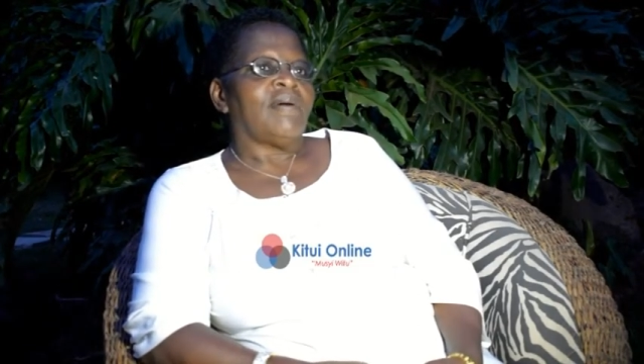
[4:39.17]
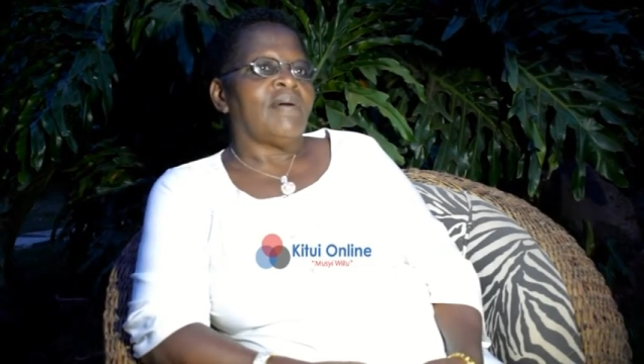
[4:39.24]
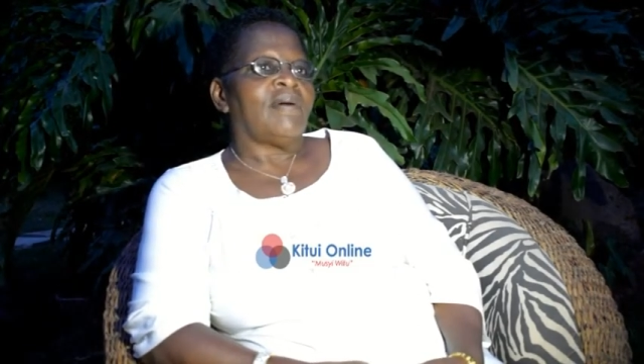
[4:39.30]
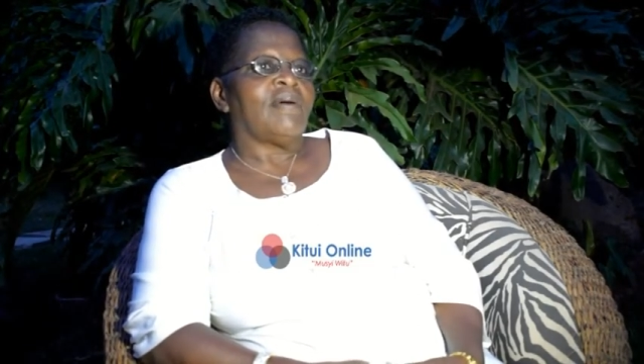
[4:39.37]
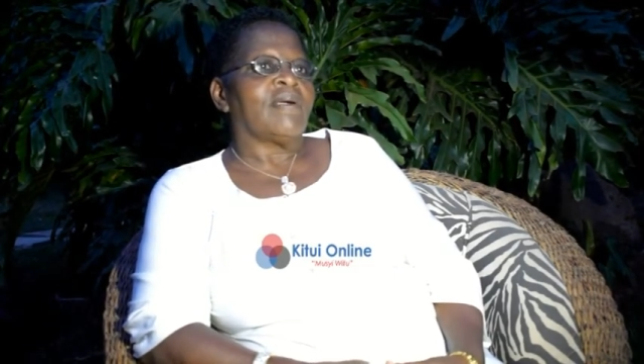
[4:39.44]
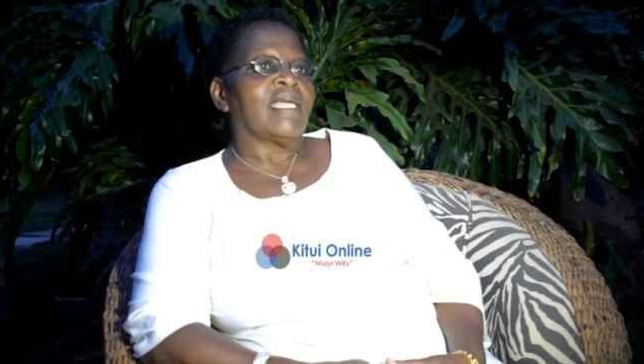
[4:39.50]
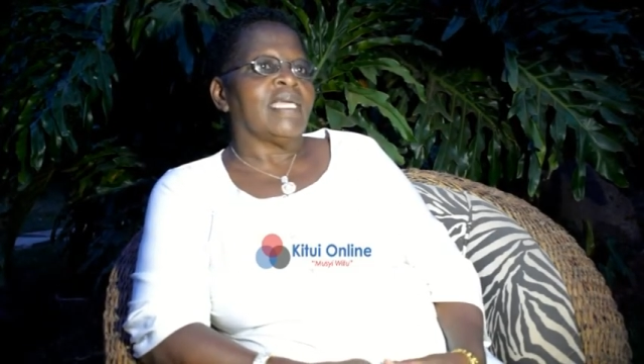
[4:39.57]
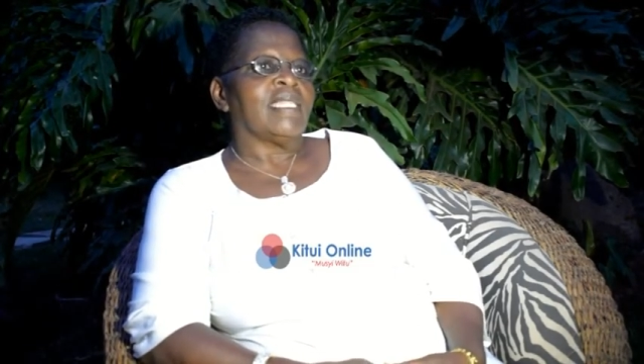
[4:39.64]

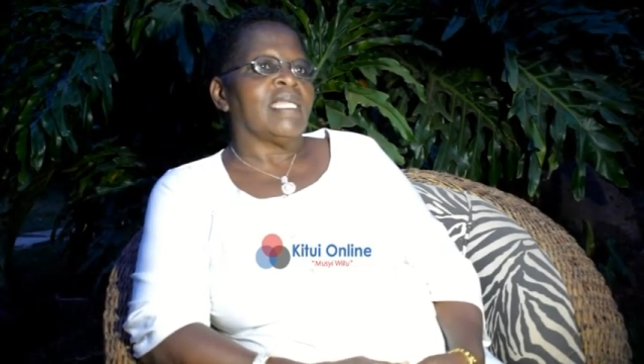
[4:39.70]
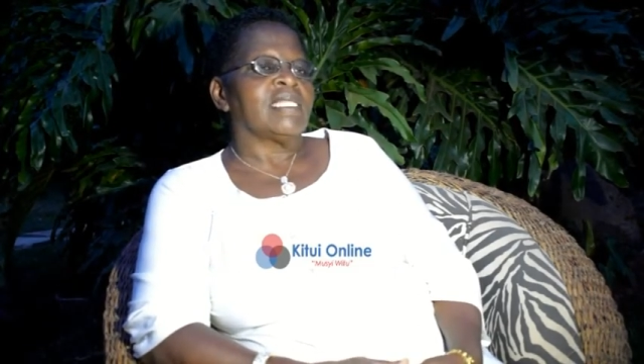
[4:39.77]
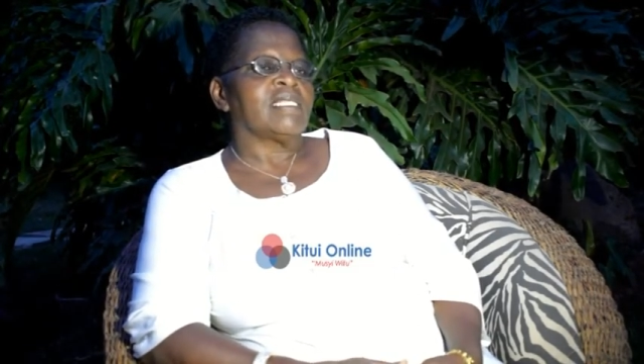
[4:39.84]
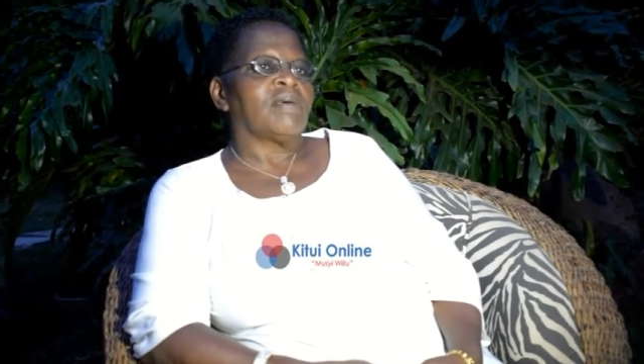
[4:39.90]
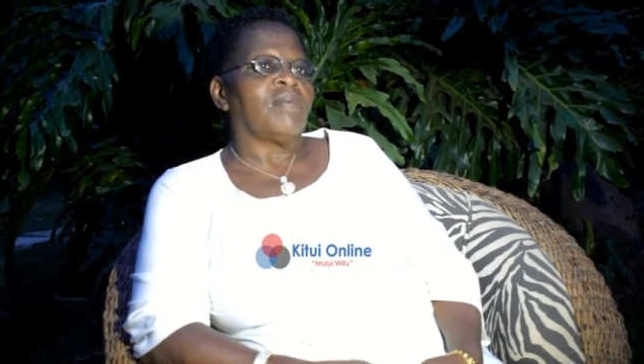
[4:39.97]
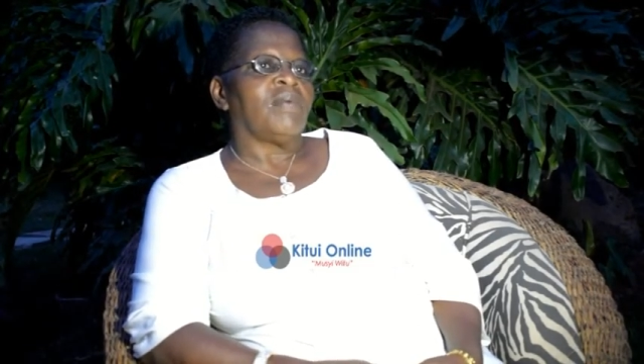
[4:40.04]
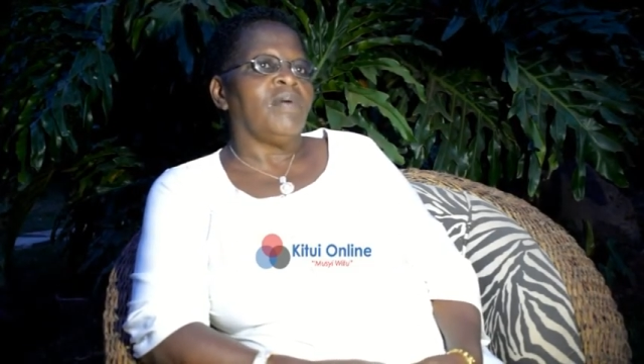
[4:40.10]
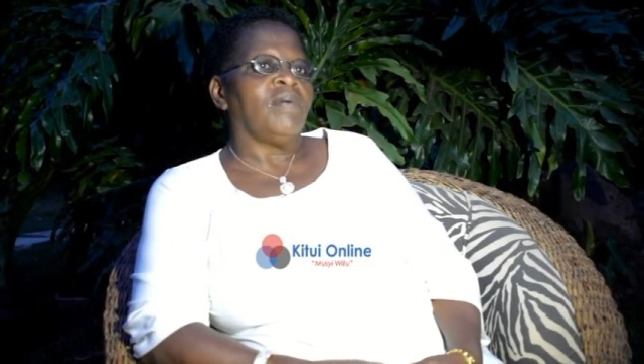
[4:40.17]
all
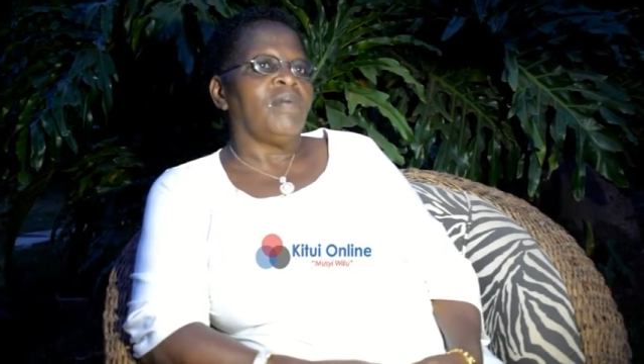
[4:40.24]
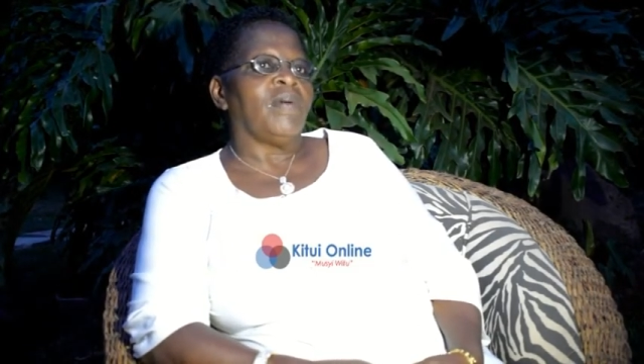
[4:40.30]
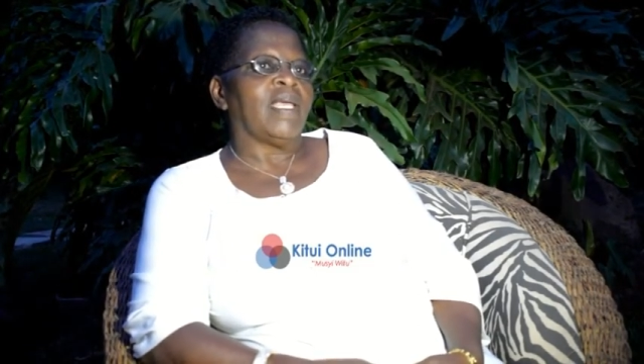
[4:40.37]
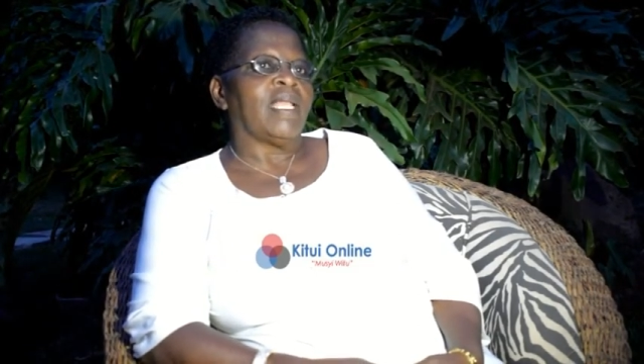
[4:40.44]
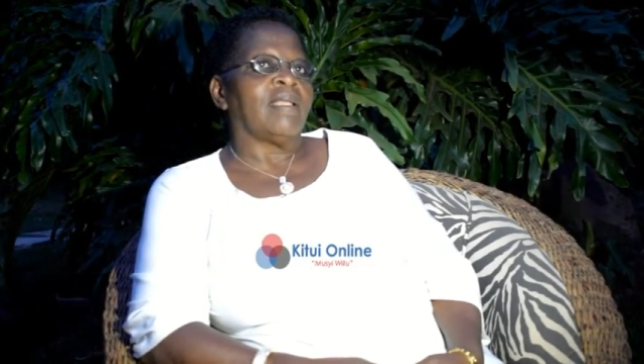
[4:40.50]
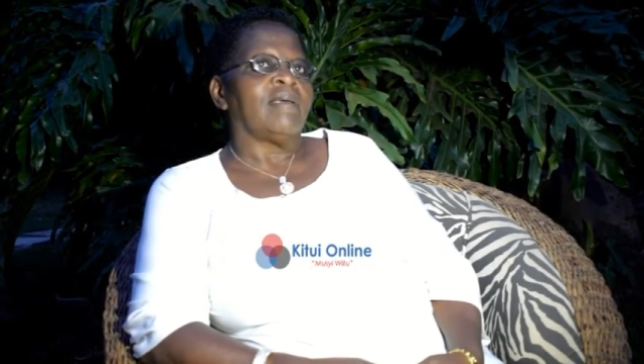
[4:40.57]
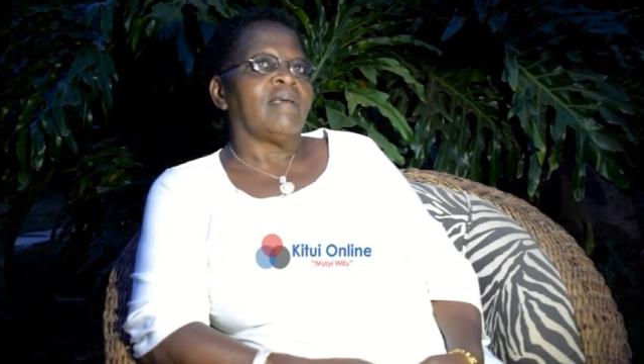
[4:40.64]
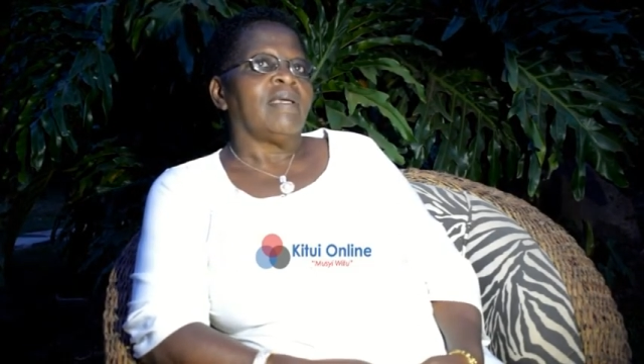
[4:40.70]
Kenyans of goodwill